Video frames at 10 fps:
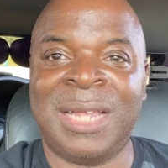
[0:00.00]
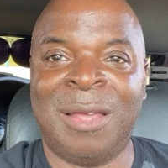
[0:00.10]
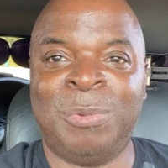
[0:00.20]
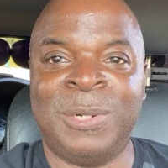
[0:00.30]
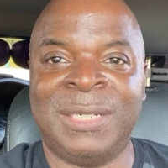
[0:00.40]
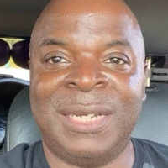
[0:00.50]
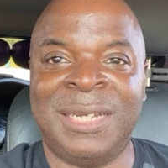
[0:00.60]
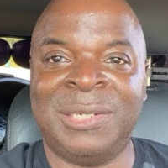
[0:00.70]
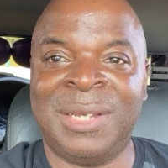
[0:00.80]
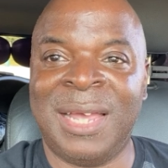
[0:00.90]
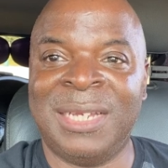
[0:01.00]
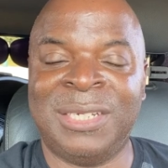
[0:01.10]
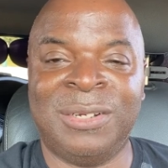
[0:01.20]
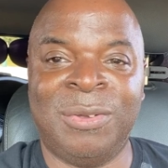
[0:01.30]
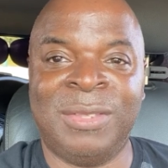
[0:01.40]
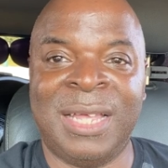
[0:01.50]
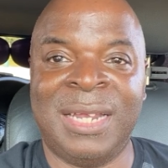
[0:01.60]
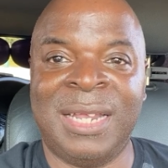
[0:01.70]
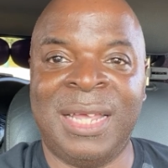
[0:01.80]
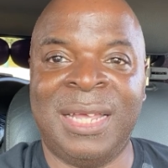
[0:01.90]
I appreciate you guys. You know
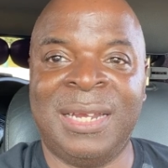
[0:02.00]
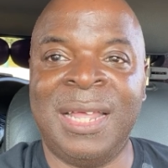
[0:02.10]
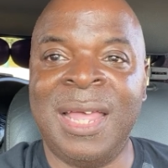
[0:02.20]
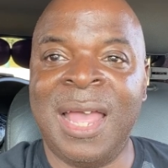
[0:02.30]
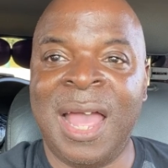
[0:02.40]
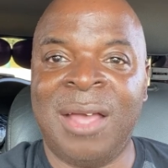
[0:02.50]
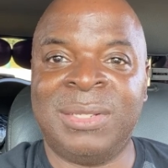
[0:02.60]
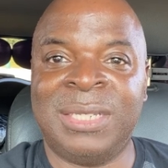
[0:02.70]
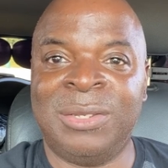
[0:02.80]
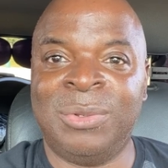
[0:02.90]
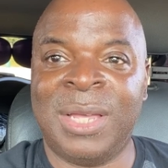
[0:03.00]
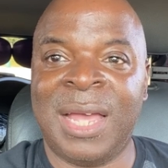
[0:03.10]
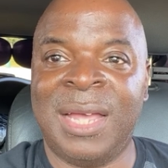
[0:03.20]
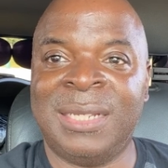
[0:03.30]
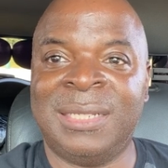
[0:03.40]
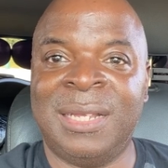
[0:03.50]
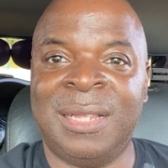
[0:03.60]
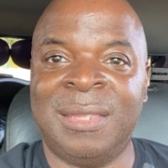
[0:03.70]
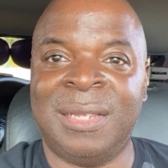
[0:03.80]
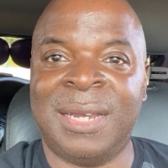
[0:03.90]
that. And I'll see you guys
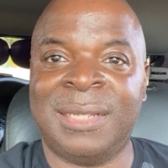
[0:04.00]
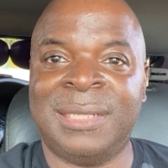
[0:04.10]
the next